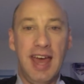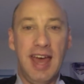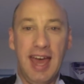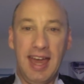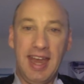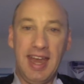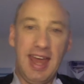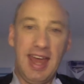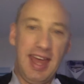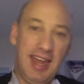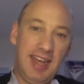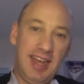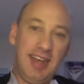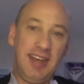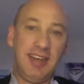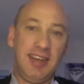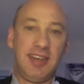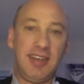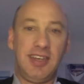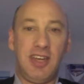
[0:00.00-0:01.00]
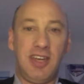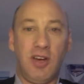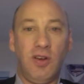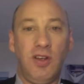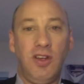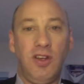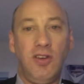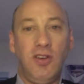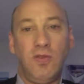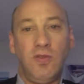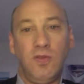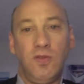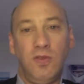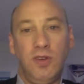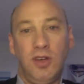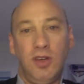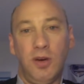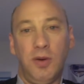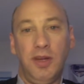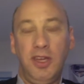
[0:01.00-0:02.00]
and
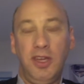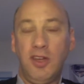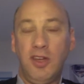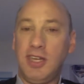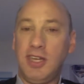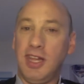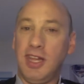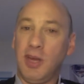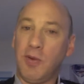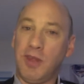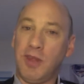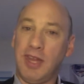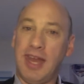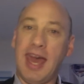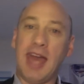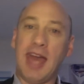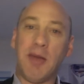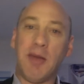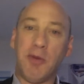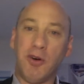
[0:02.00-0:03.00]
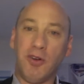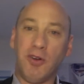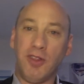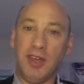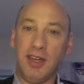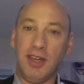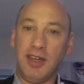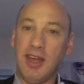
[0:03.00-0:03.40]
you're dealing with an animal that